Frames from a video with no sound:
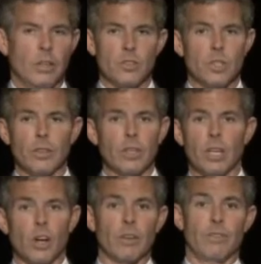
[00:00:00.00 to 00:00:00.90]
There's nothing
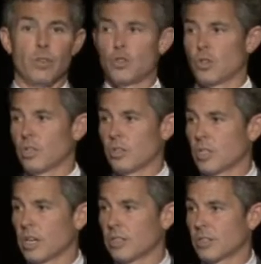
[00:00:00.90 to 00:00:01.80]
in our future that
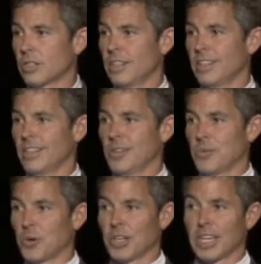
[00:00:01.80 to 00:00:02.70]
says
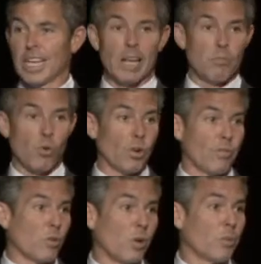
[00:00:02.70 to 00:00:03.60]
we're going to get more
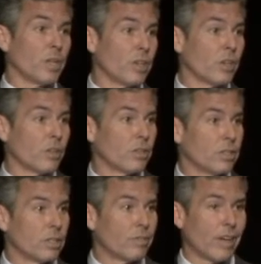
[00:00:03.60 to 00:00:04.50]
for what we do.
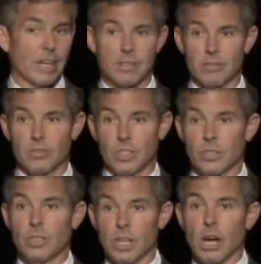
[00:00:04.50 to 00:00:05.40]
In fact,
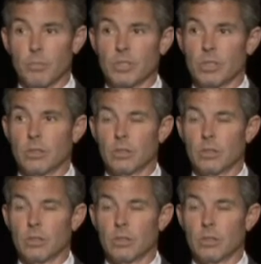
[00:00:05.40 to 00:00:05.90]
just the opposite.